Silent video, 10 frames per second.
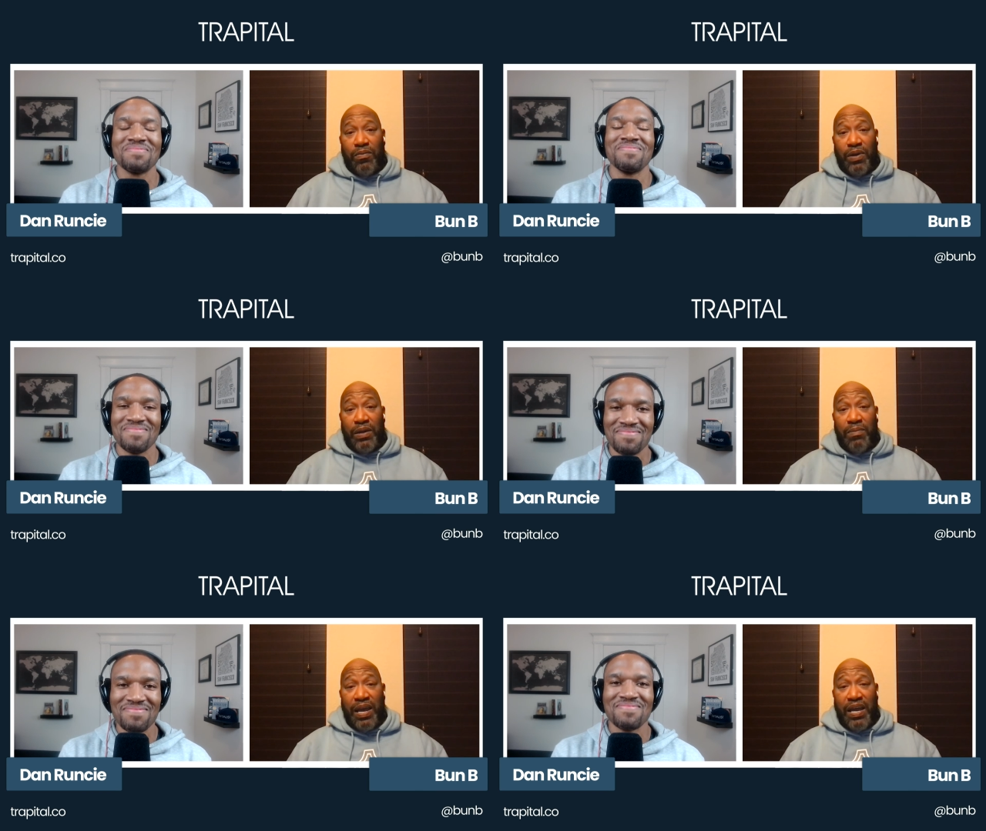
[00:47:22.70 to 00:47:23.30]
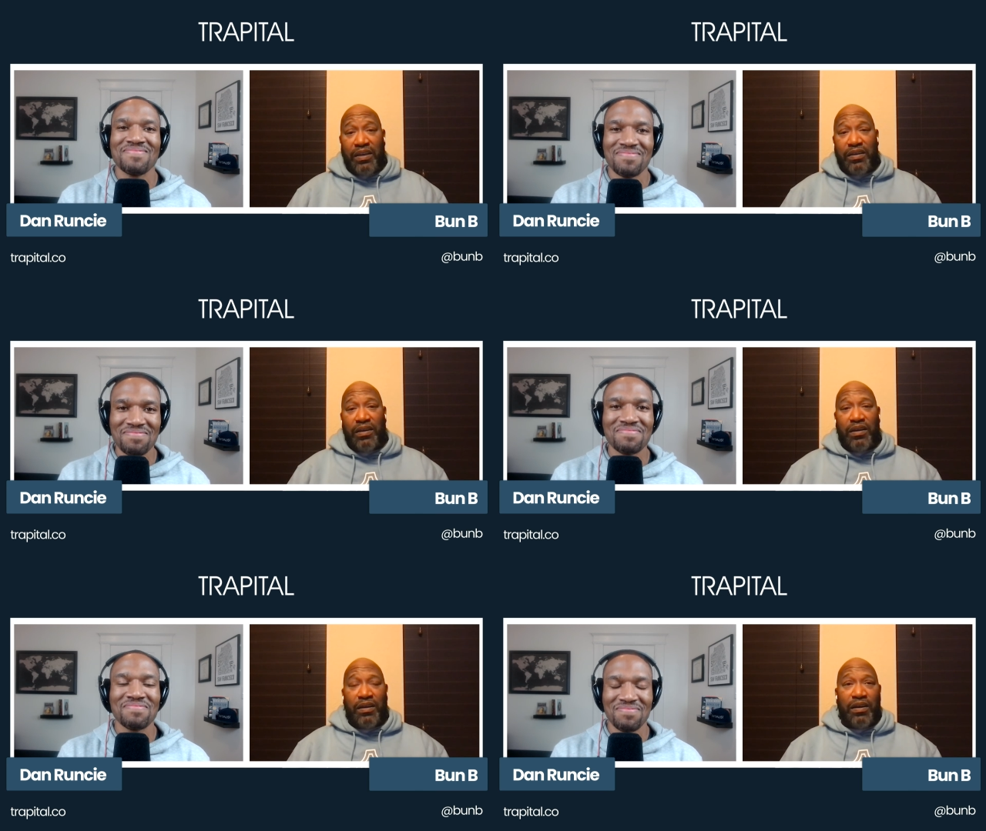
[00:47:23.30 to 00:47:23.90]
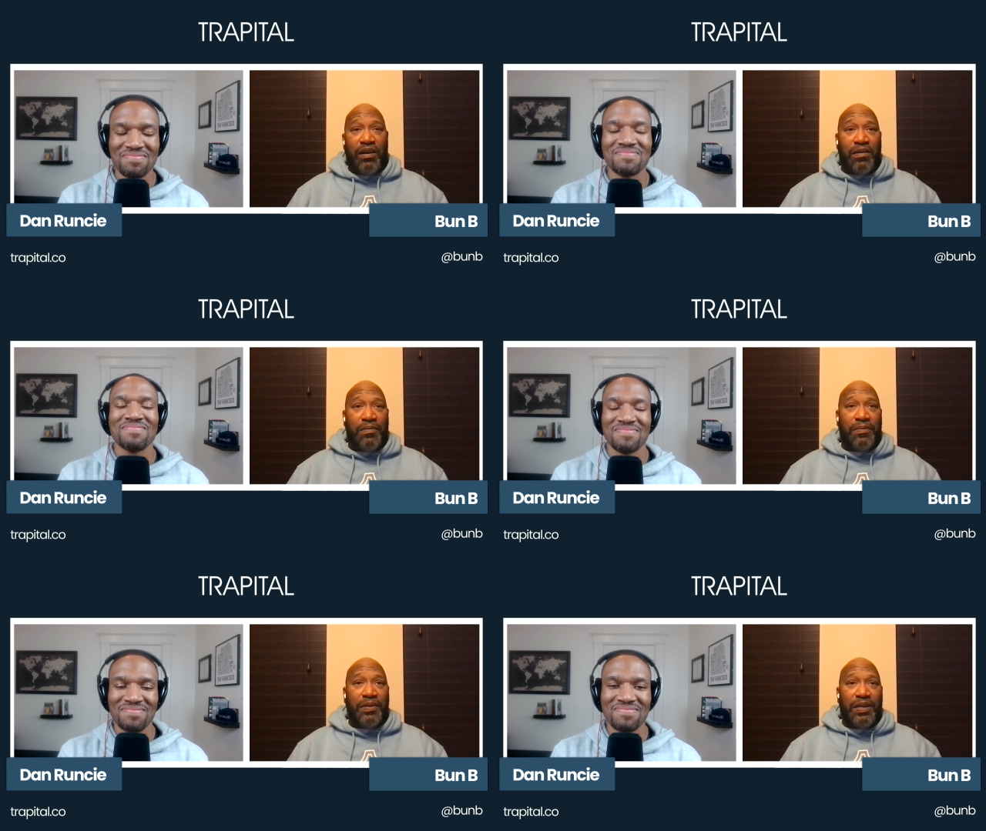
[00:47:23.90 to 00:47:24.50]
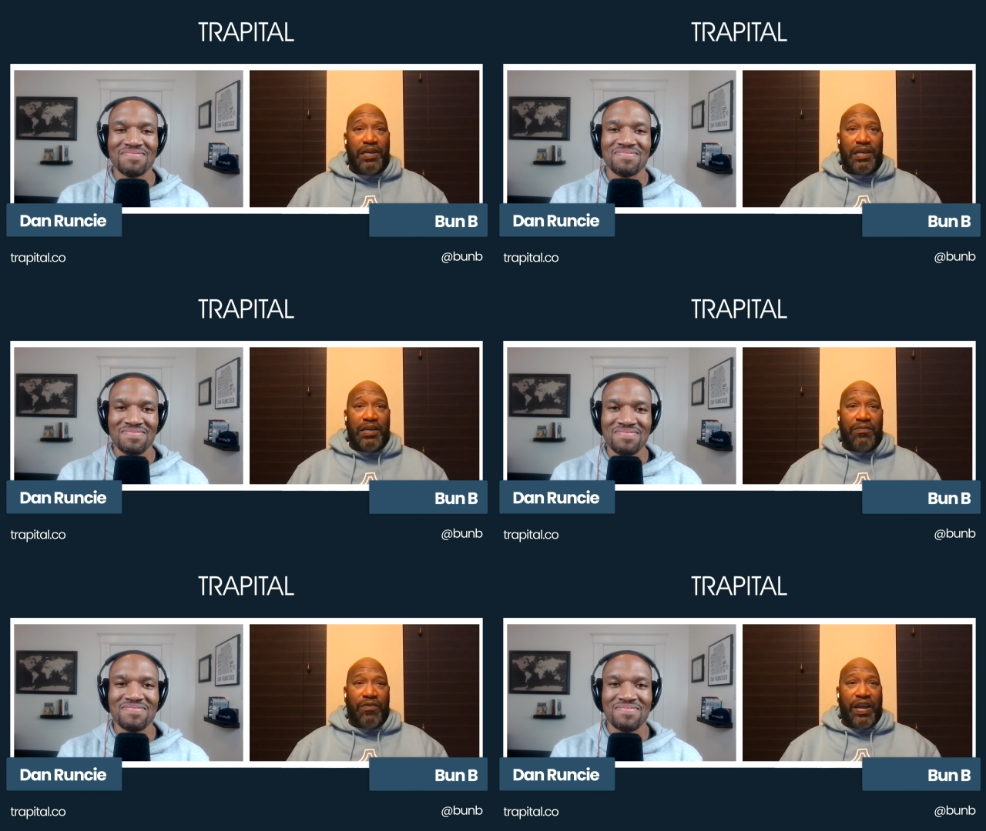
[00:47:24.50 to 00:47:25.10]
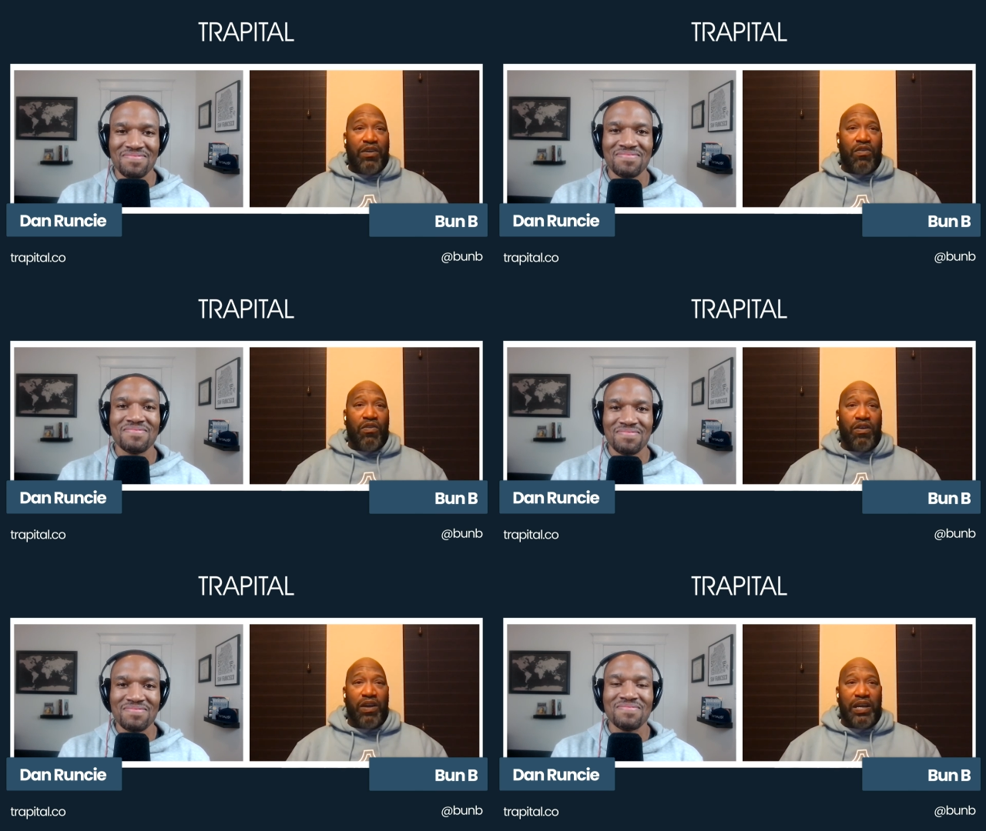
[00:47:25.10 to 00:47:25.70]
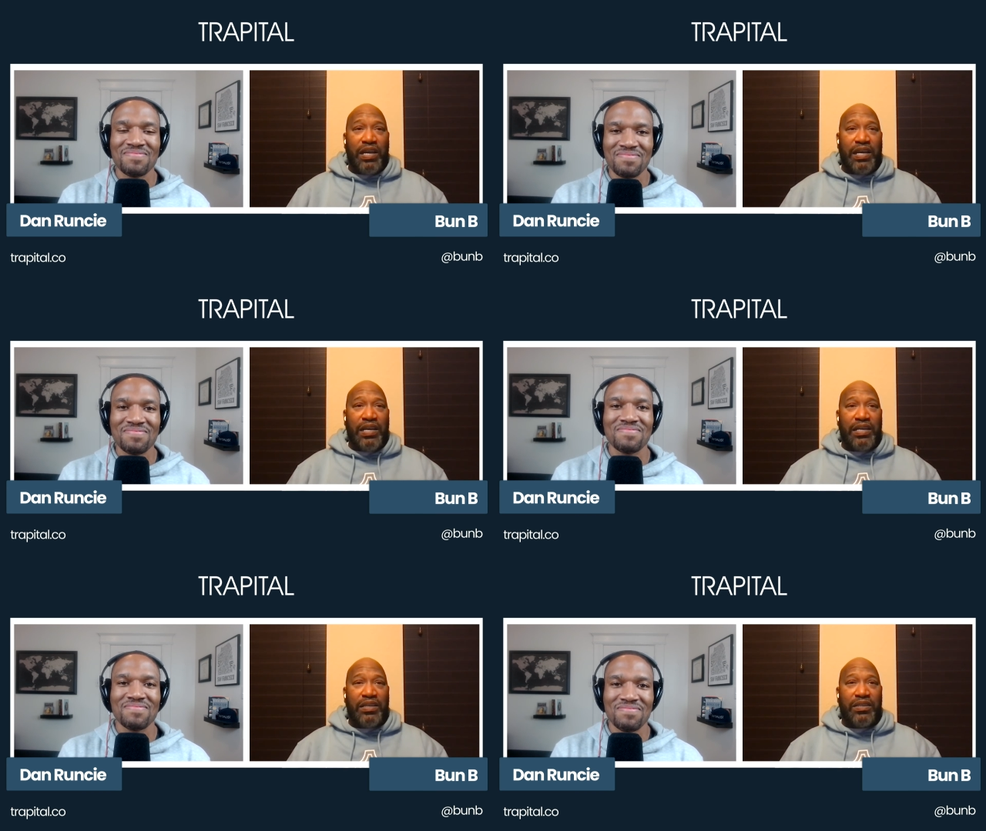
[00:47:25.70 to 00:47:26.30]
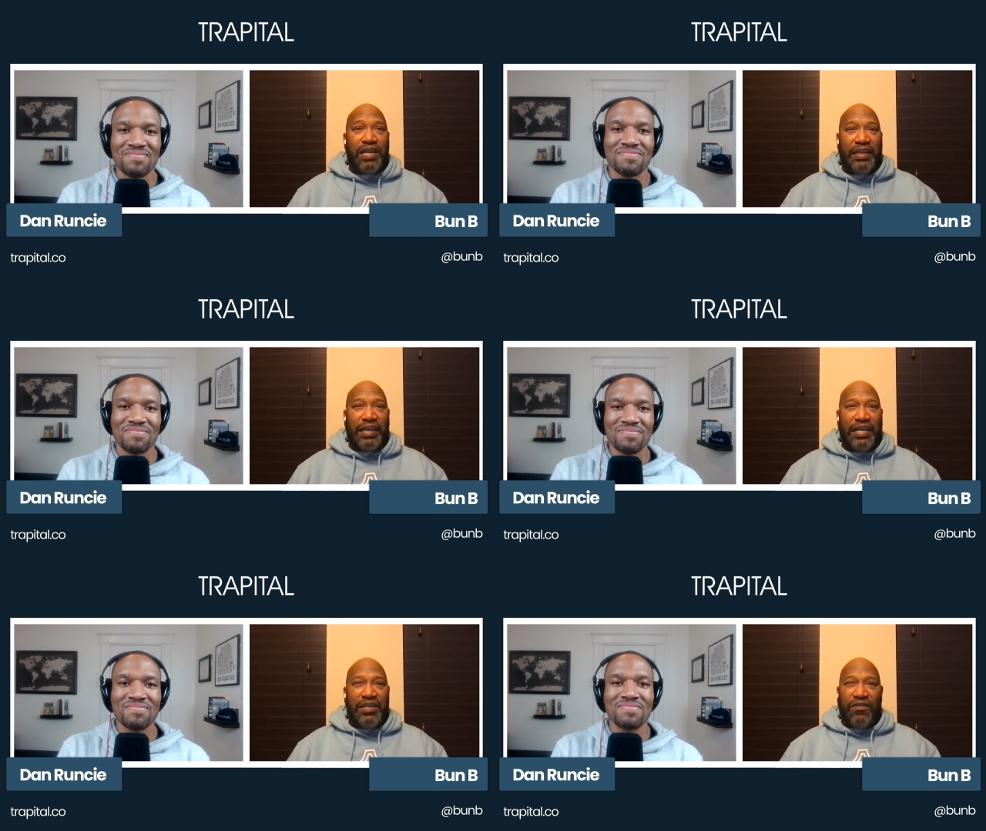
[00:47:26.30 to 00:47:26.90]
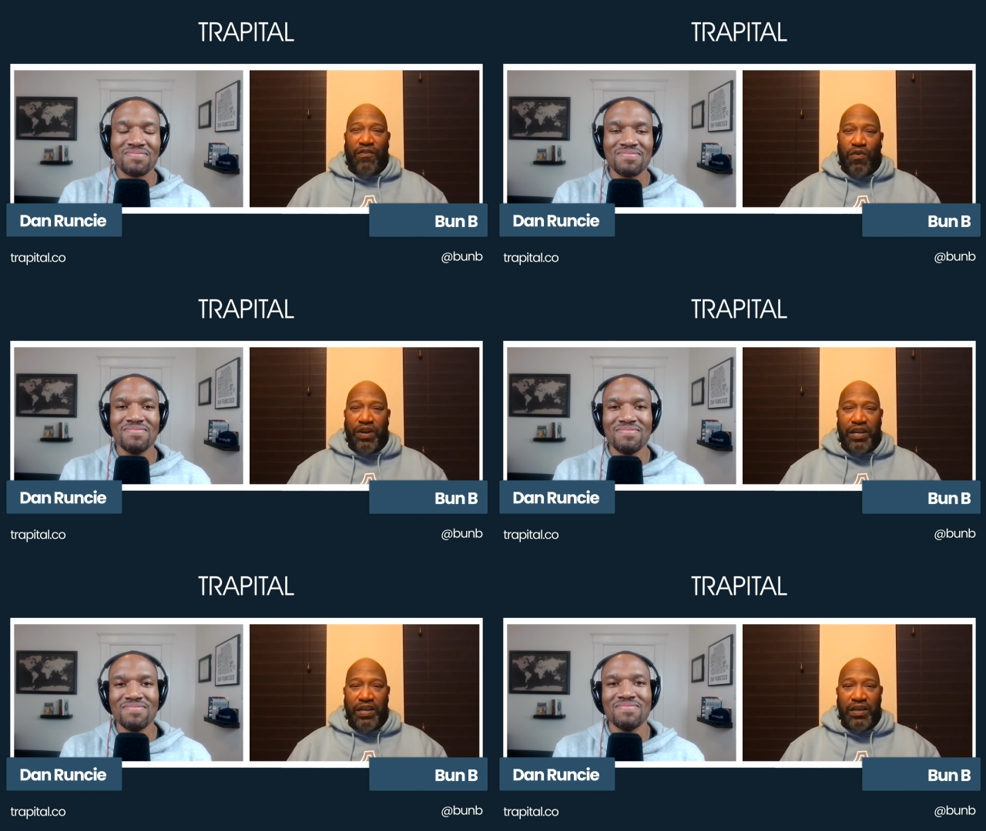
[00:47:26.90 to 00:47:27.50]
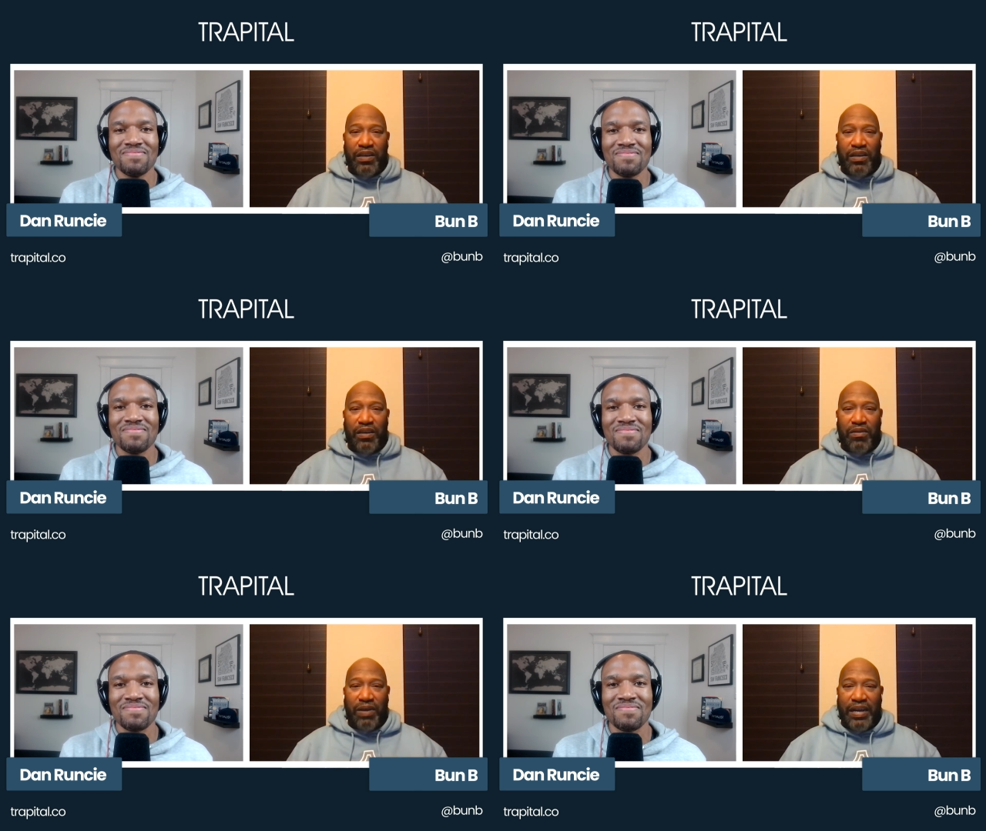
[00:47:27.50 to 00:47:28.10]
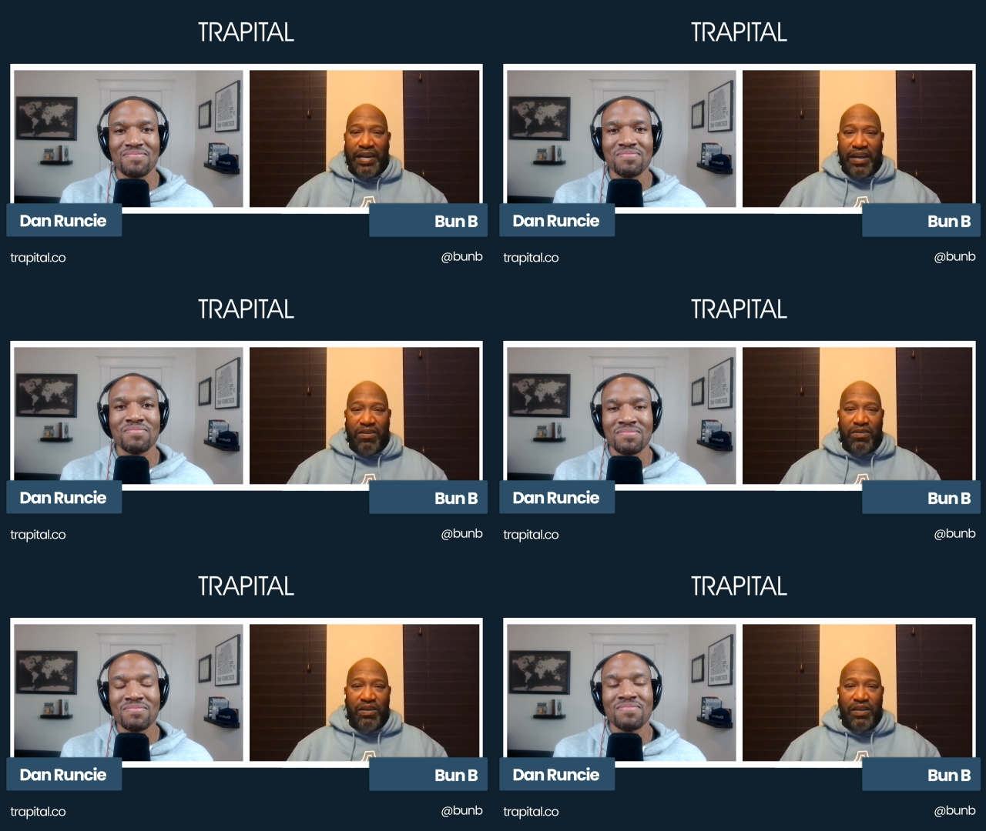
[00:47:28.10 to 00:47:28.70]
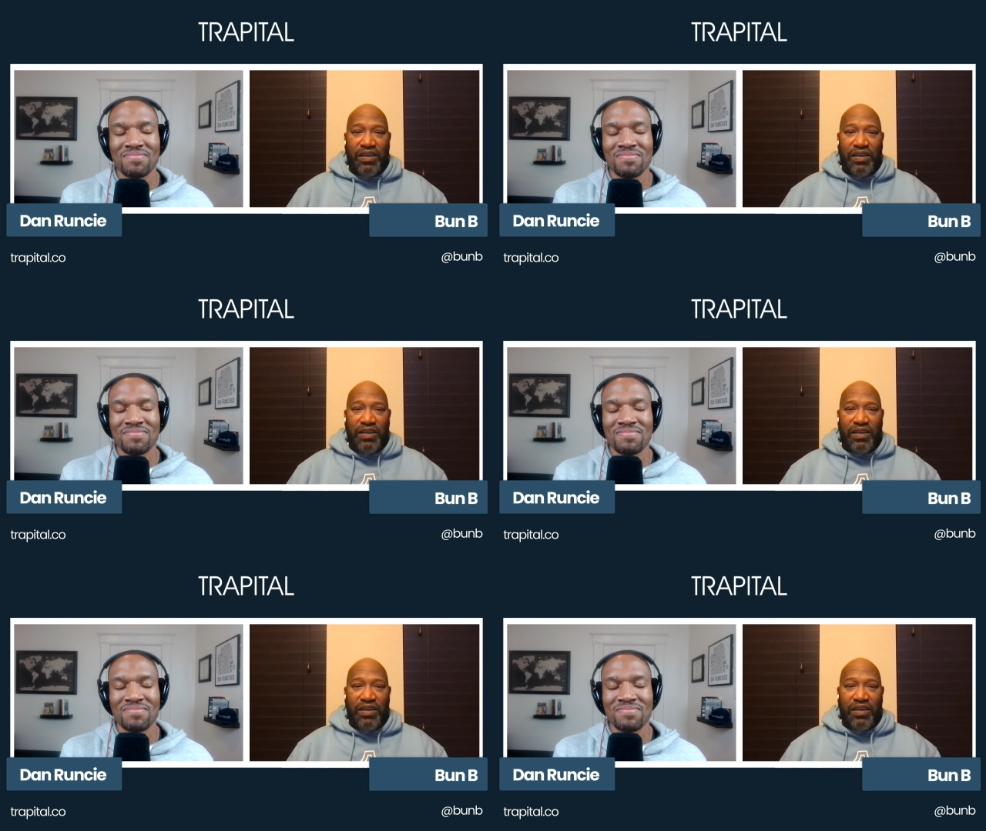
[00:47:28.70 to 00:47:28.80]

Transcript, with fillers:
Speaker 1: the running back. Frank Gore is, I think he's 40 right now,